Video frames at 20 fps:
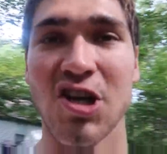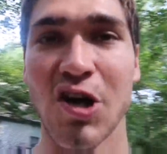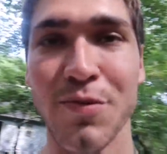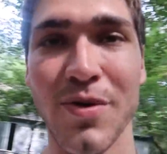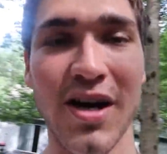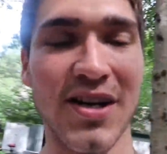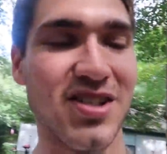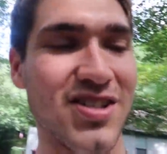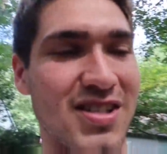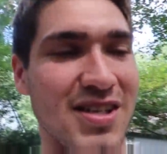so
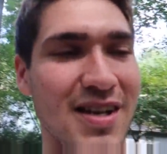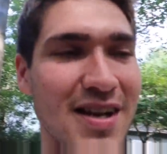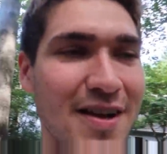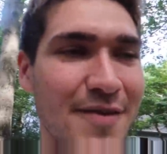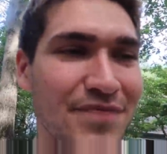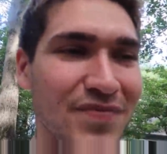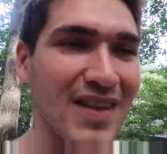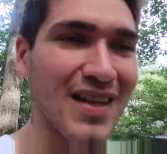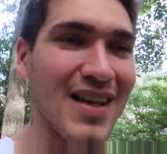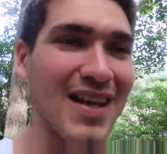much.
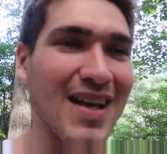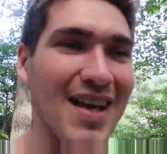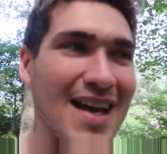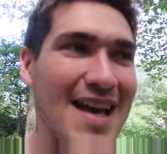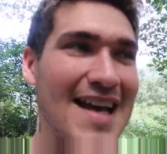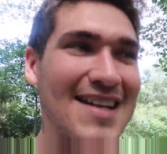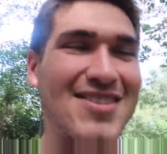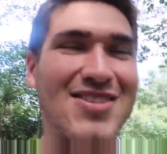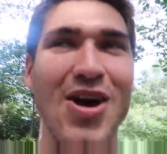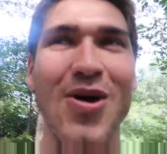
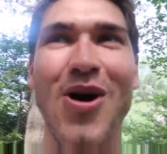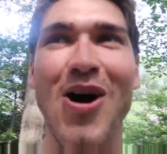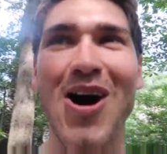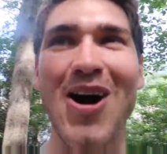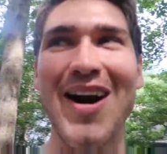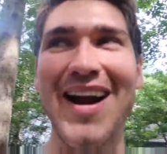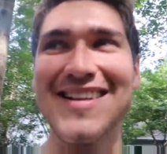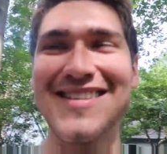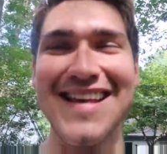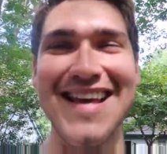It's so
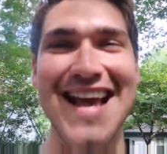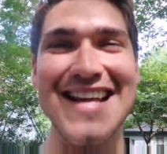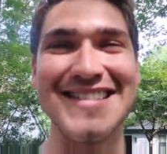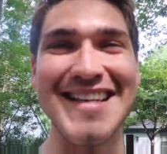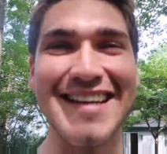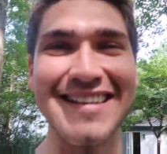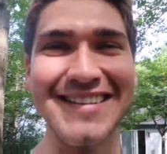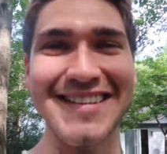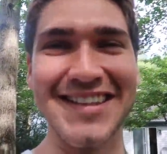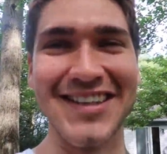hard. It's like
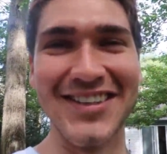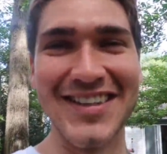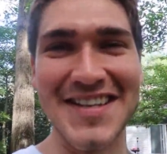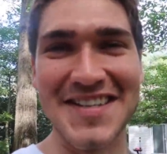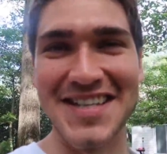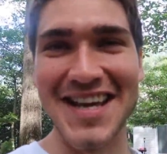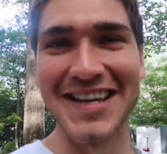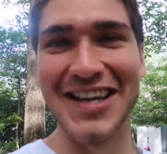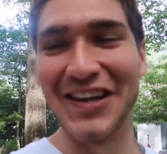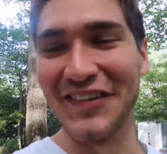it's like
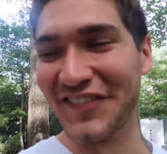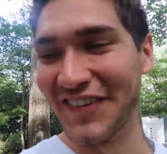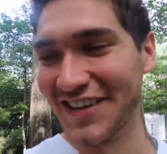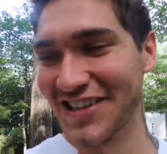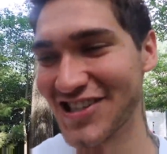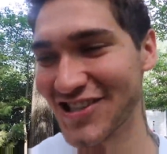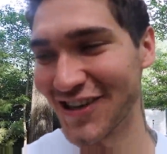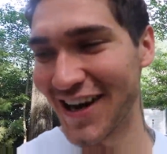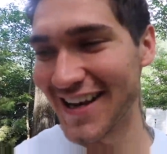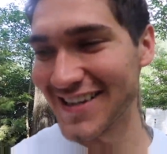literally digging for
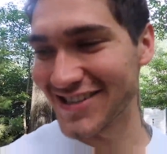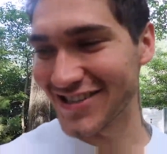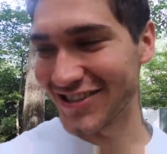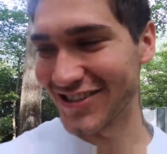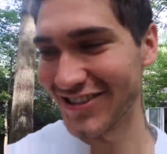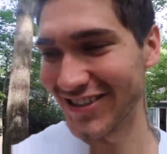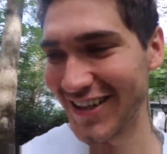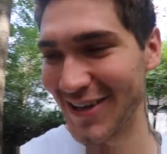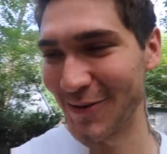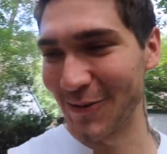
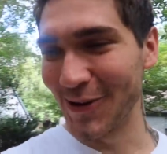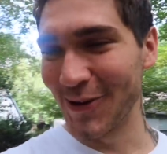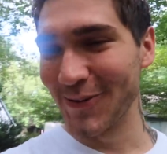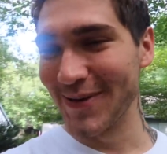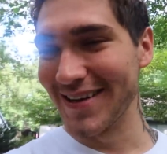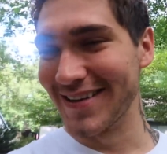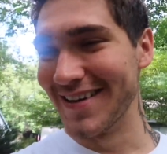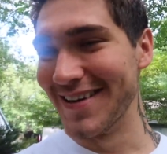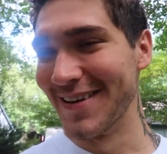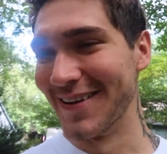treasure. Like, what do
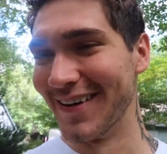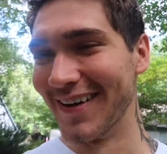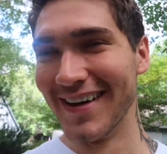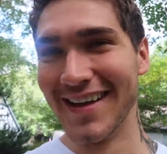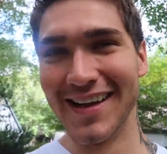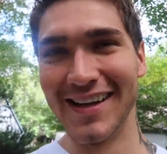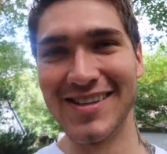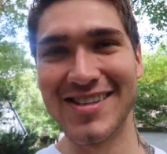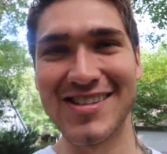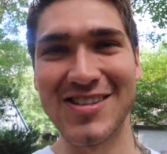we do?
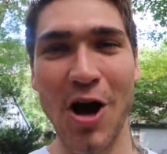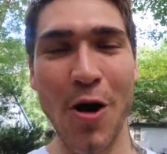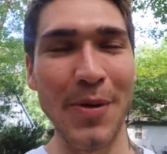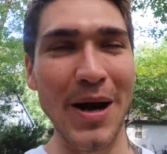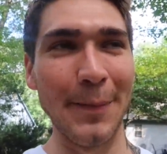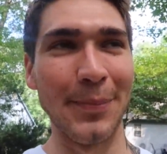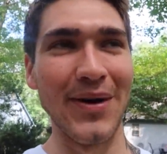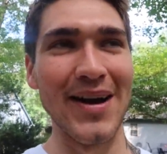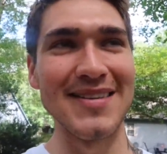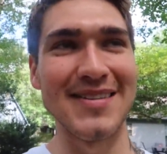There's so
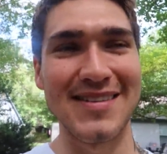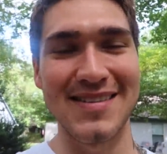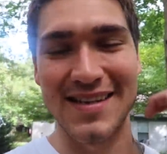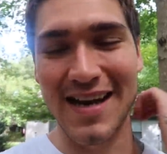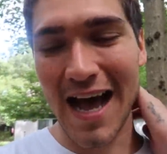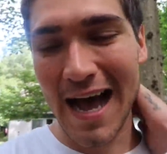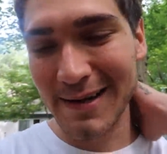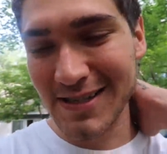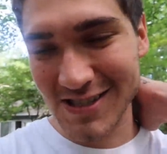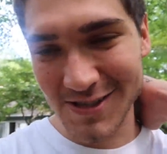many places
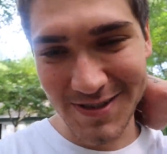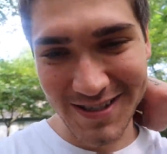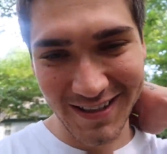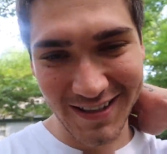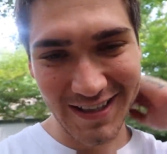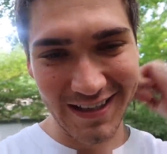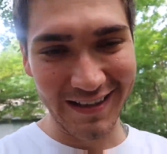and options we can